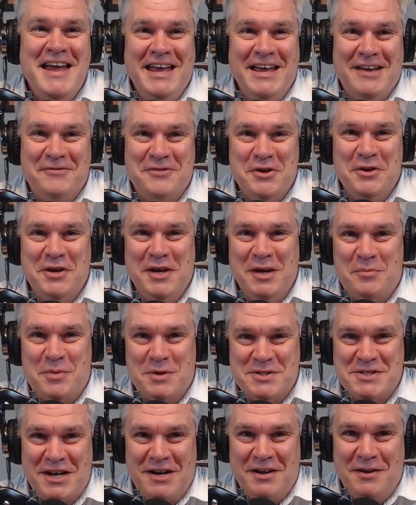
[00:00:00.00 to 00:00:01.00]
If you need
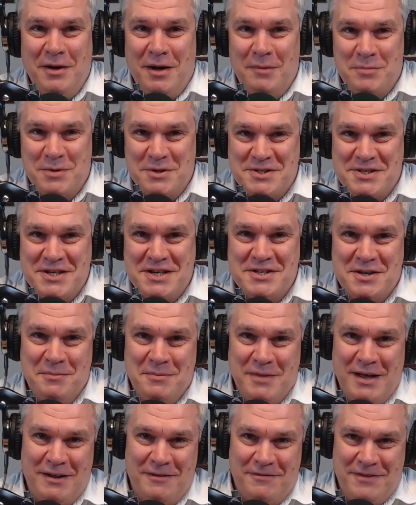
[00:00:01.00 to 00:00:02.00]
precision
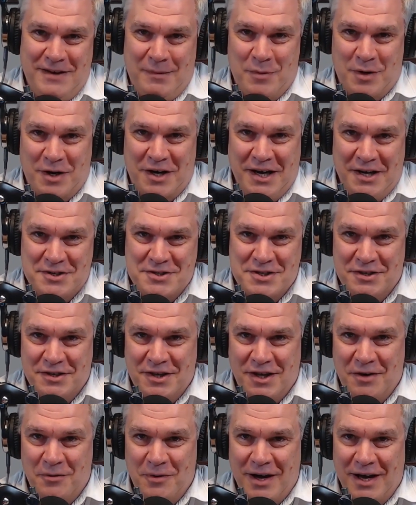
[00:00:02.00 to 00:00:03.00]
metal fabrication
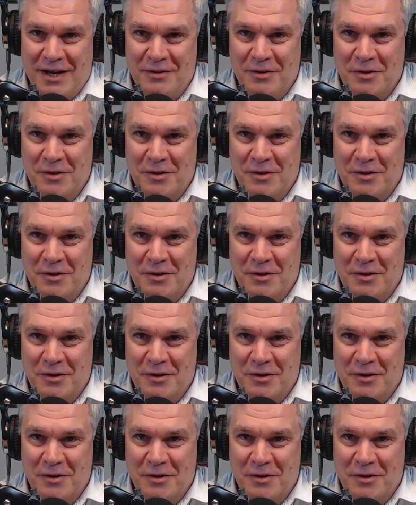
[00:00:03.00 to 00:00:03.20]
done right,